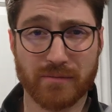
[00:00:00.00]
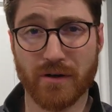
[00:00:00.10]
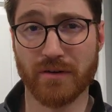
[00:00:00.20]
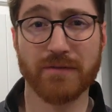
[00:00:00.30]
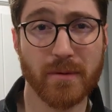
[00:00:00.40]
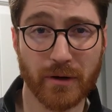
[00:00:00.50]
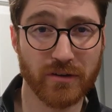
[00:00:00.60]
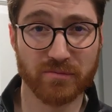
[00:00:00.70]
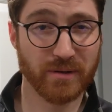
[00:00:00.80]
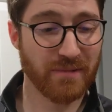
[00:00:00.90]
from all the Foam-Mo
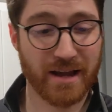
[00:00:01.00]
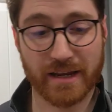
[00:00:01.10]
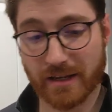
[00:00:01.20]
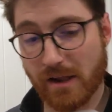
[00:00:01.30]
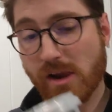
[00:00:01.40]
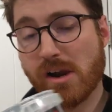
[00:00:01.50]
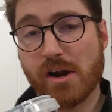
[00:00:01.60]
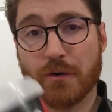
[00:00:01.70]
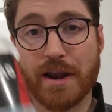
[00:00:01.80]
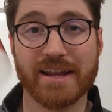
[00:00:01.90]
you've been buying,
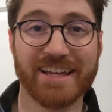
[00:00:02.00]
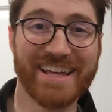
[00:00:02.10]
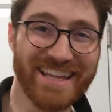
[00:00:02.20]
right?